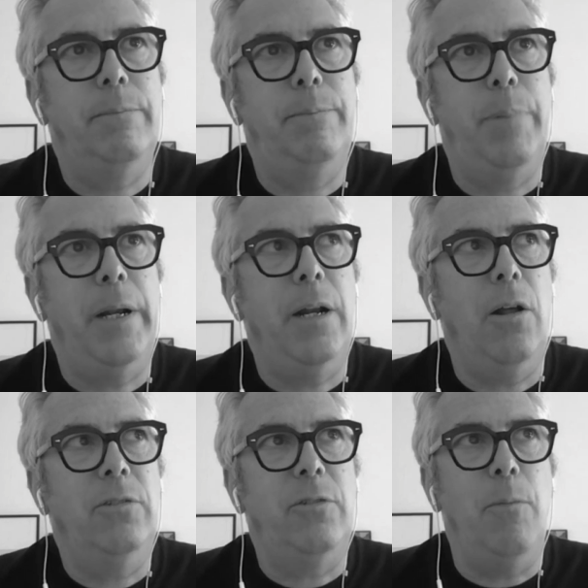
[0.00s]
But it
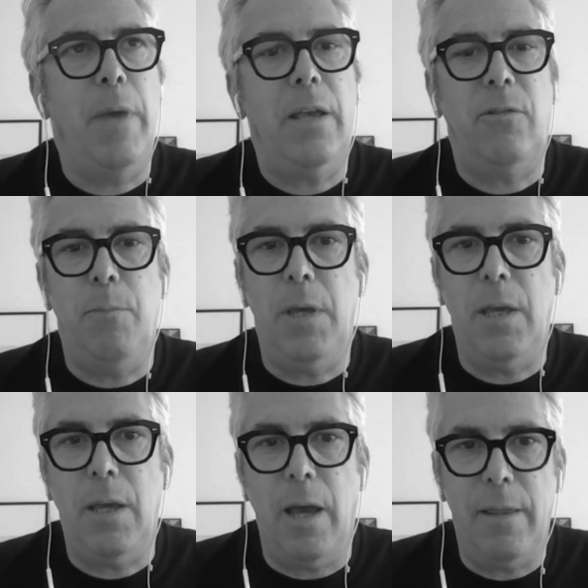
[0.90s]
also makes
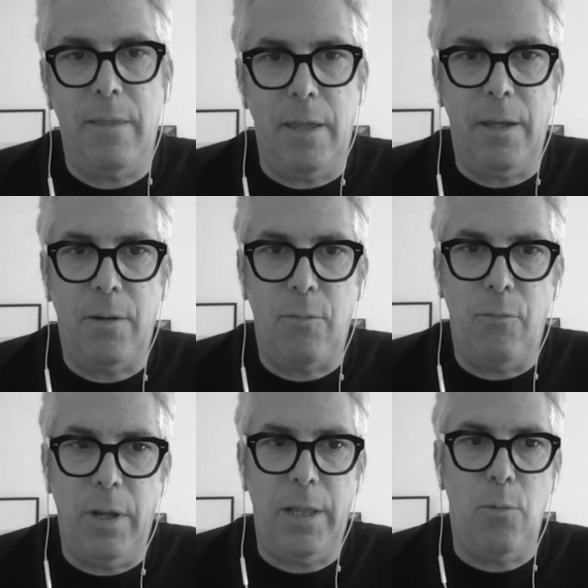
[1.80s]
me, I think,
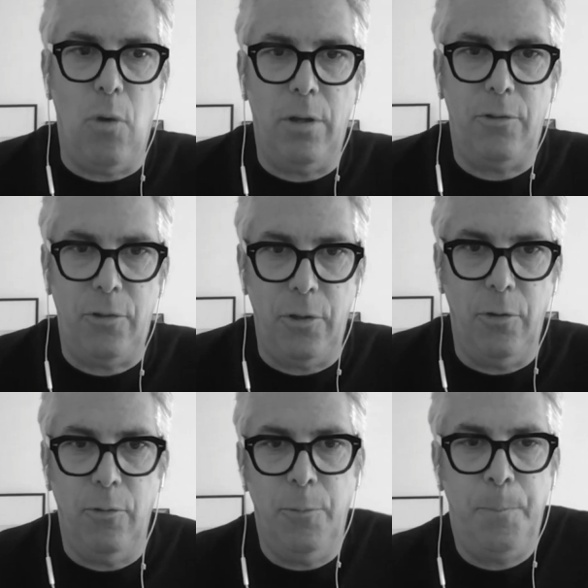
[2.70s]
really want
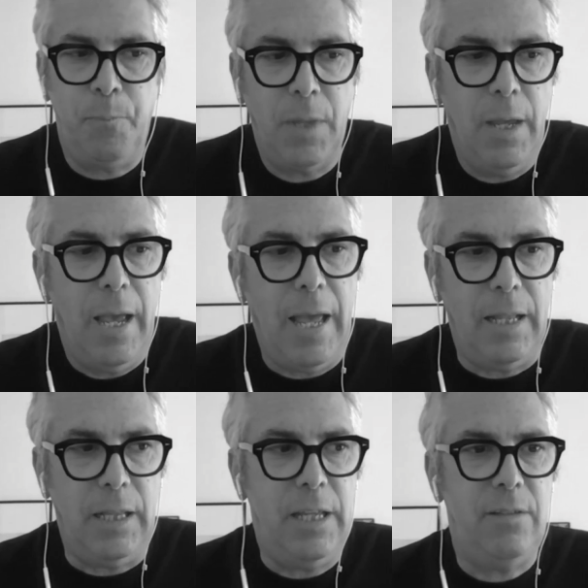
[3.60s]
to
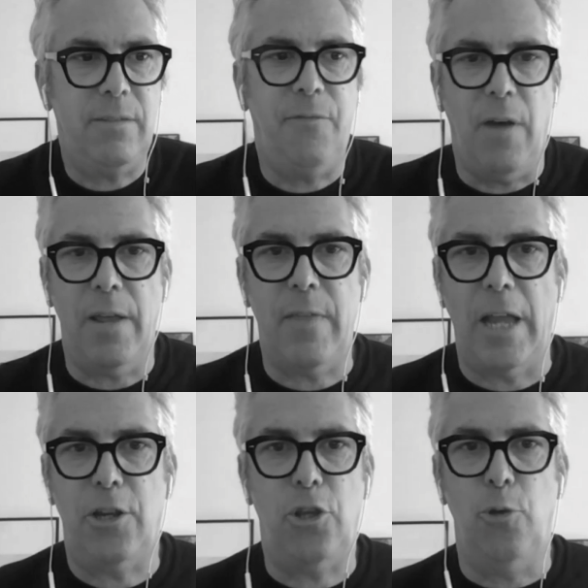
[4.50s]
at least find
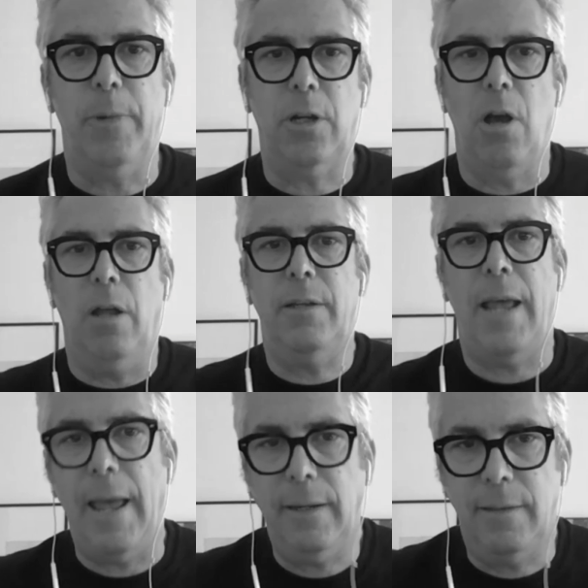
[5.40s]
that human
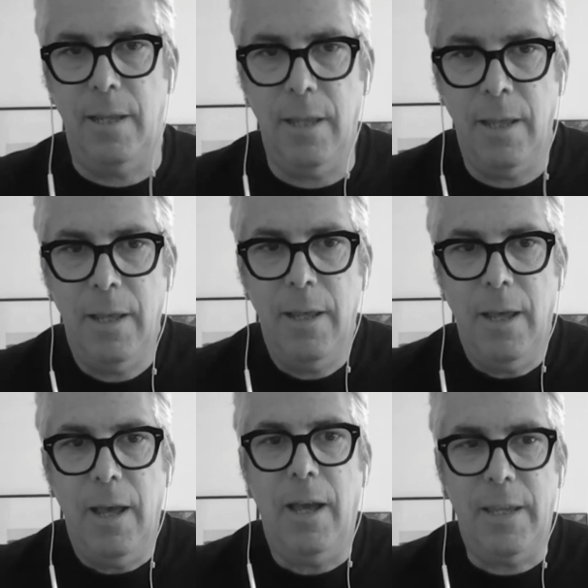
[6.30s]
contact
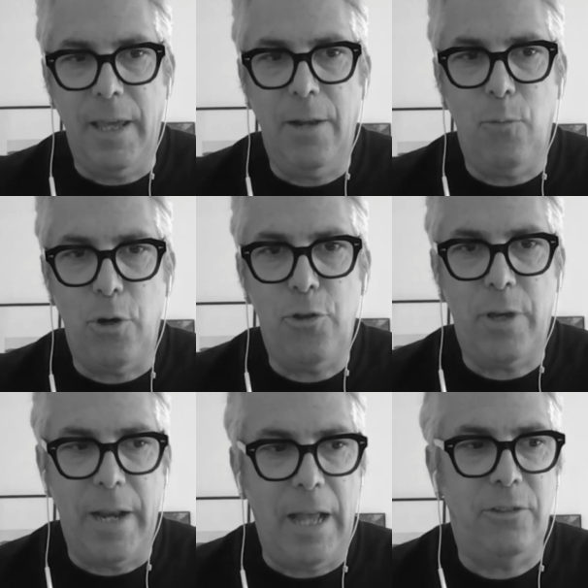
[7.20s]
again, where you
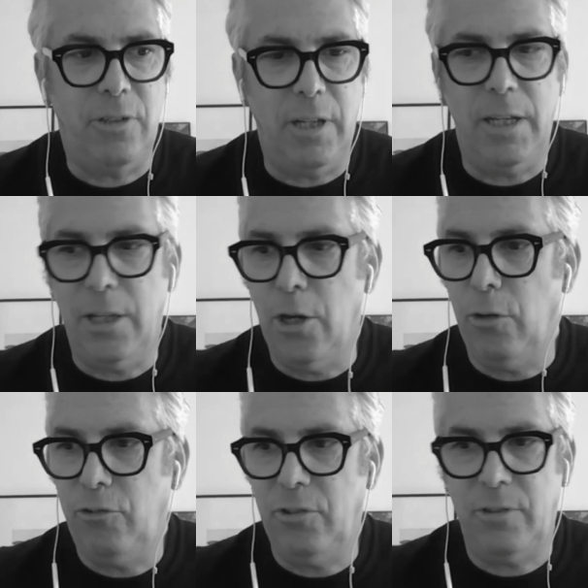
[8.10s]
can actually,
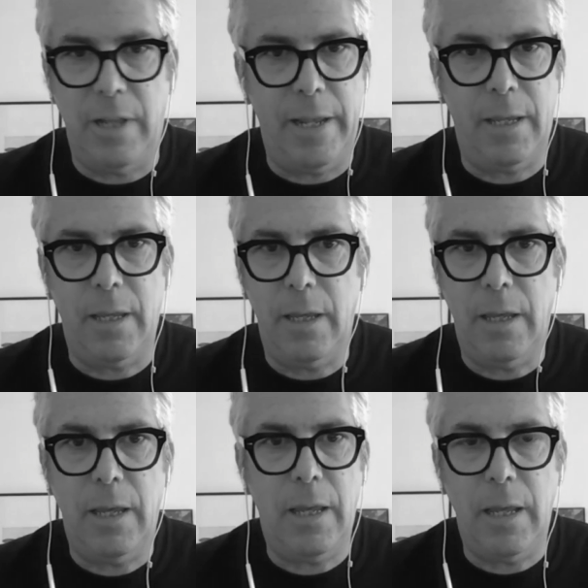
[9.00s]
just like
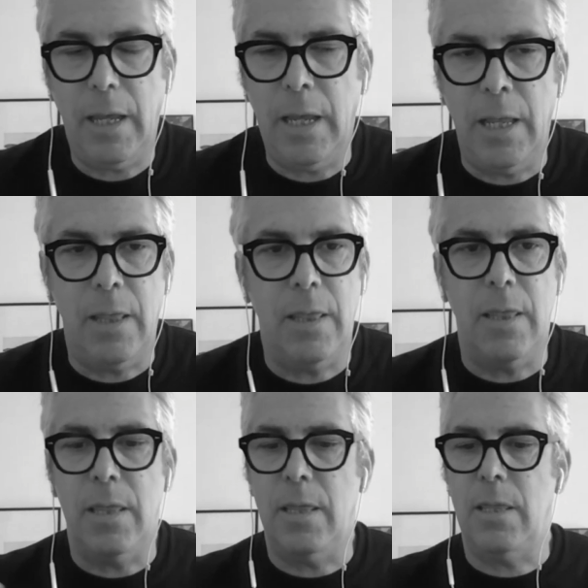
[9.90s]
in